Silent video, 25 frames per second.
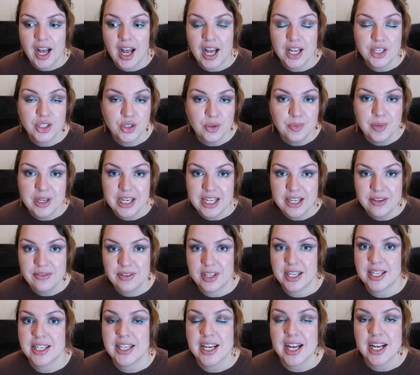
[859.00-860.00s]
I do believe
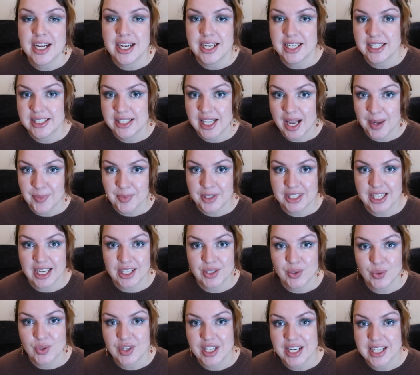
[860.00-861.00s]
that Tammy
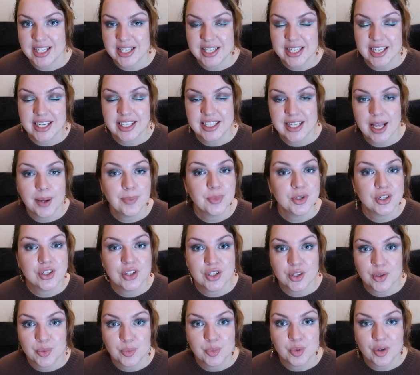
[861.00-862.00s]
Tanuka is an
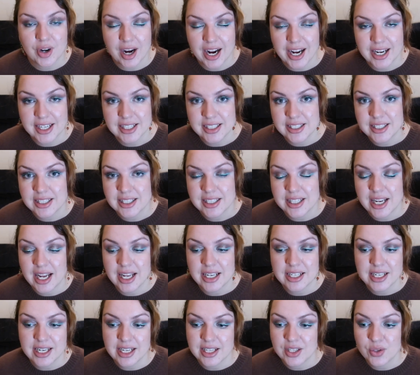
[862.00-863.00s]
exceptional brand,
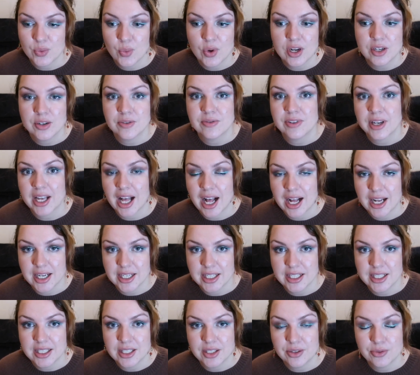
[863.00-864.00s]
and it's one of a
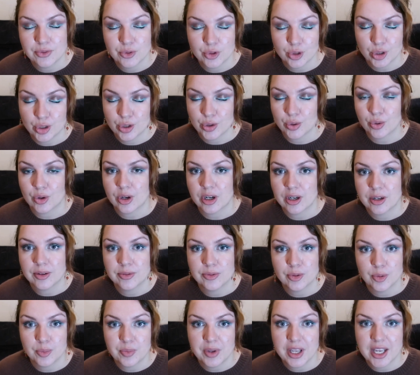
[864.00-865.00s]
kind for sure
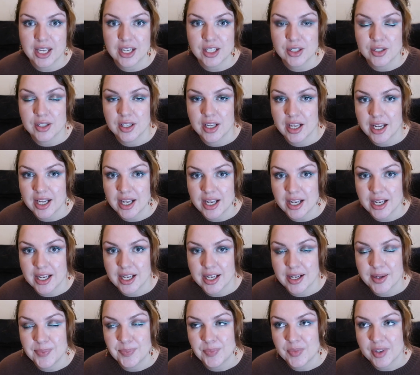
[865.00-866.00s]
for me, as
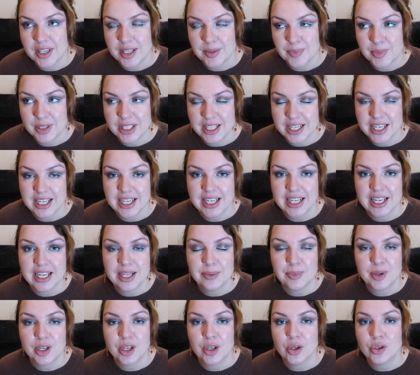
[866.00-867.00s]
in particular
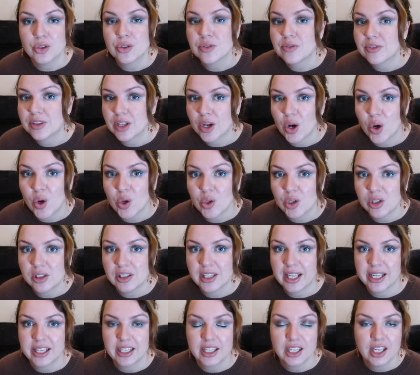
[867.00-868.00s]
because of the whole
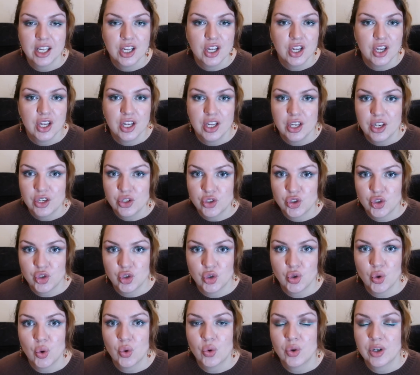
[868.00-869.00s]
like
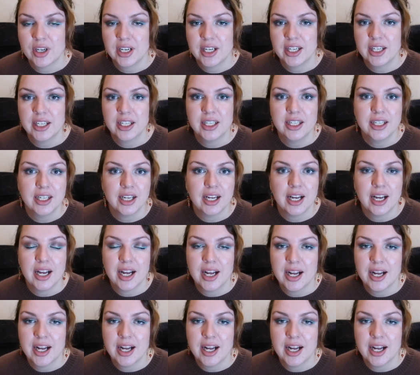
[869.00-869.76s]
story